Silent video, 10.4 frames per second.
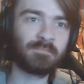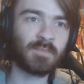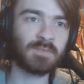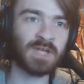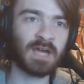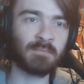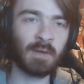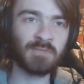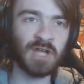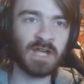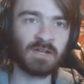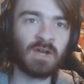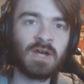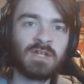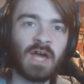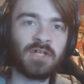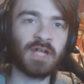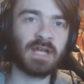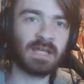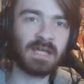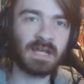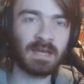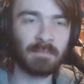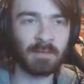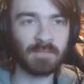I'm scared. I'm, I'm shaking. Nightshade, he can hit me.